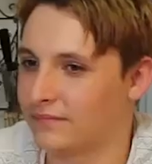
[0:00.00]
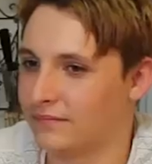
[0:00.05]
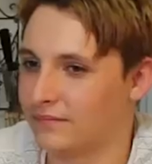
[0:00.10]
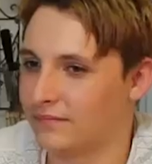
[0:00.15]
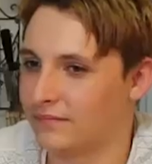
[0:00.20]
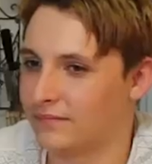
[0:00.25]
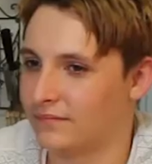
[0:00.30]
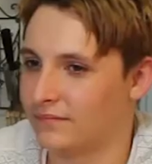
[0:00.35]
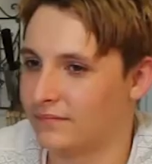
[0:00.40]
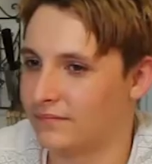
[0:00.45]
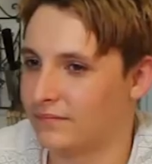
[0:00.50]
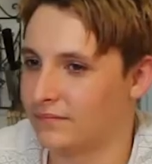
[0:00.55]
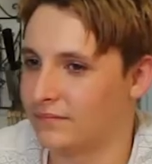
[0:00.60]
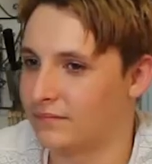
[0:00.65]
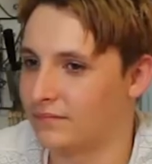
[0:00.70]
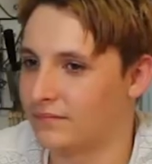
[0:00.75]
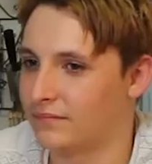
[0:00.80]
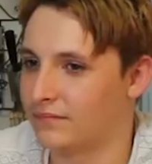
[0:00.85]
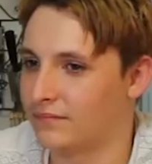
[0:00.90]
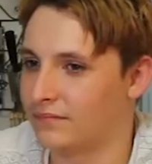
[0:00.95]

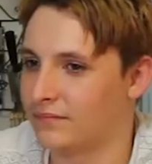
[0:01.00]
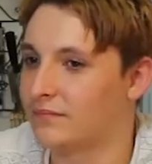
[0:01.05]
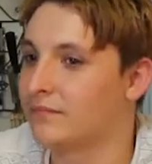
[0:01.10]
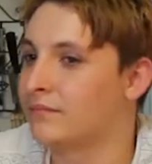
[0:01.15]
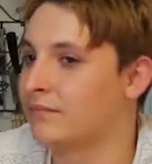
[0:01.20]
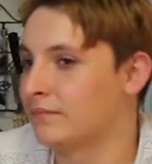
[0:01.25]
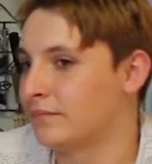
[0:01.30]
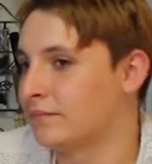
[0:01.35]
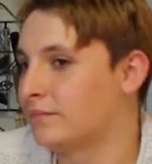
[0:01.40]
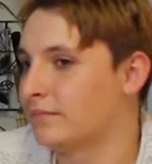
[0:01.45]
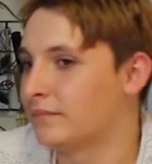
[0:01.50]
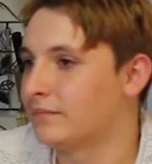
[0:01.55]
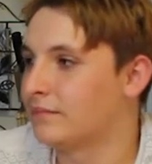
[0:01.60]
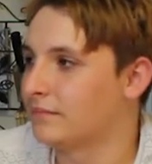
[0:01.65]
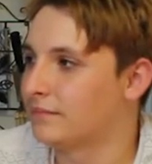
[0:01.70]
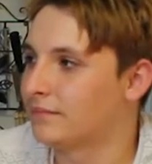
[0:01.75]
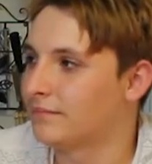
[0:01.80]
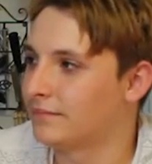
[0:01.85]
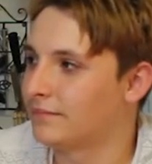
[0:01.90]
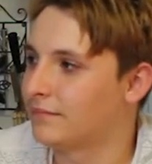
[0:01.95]

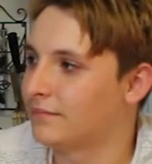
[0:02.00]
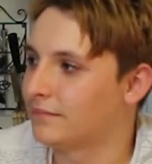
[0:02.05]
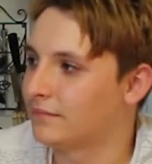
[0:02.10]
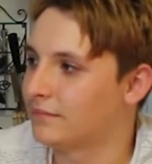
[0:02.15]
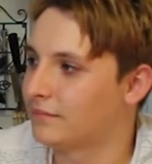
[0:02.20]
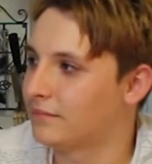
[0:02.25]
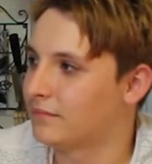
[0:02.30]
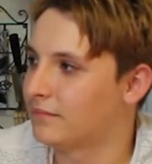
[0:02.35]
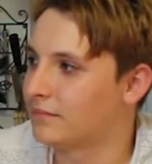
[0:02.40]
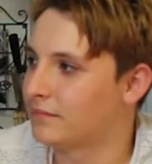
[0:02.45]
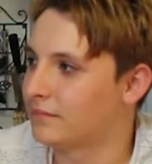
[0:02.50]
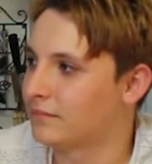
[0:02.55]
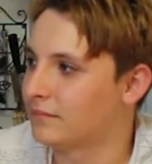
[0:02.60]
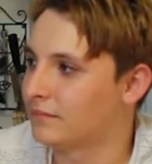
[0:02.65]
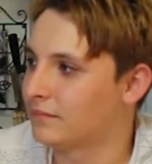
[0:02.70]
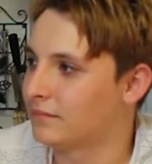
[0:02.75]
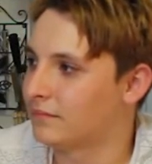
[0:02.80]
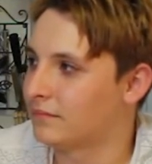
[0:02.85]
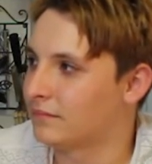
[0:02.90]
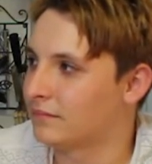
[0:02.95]

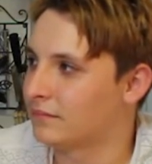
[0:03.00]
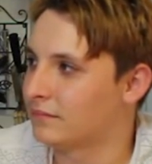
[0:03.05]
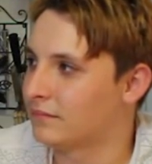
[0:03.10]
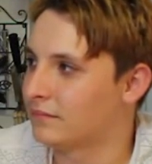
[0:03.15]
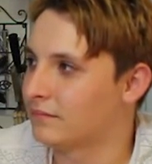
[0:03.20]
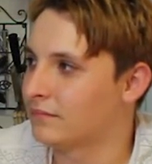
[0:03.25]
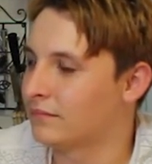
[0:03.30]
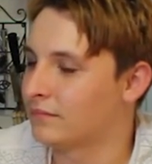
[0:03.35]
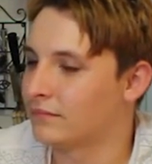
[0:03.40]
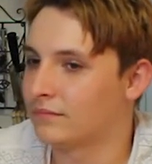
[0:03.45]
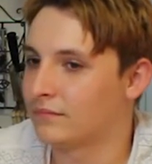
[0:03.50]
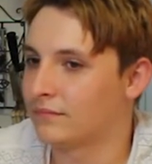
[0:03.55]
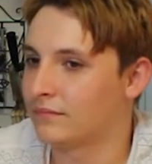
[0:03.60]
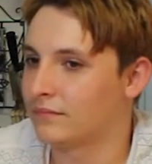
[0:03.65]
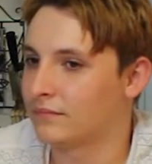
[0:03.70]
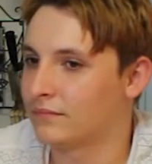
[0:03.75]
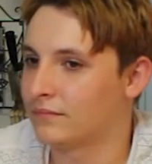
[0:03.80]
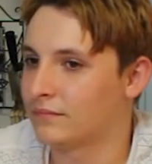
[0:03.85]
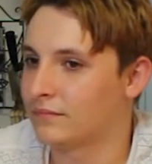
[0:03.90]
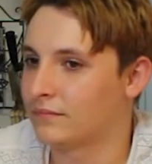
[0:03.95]

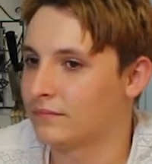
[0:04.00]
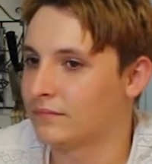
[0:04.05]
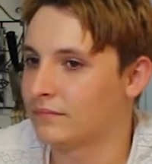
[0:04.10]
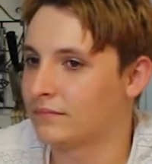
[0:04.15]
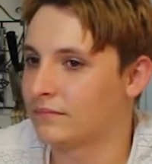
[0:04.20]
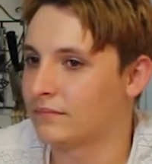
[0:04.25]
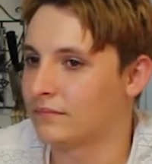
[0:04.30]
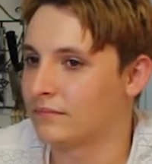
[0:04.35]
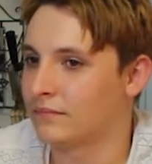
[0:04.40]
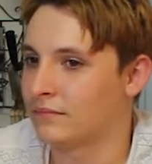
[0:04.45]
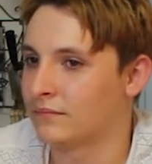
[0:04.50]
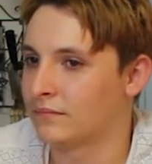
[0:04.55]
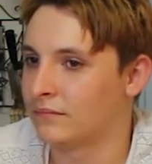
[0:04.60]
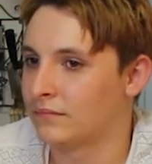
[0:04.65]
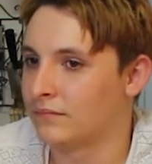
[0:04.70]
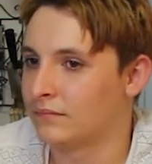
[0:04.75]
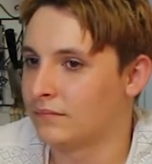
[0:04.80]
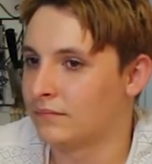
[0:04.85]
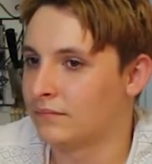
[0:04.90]
(not speaking)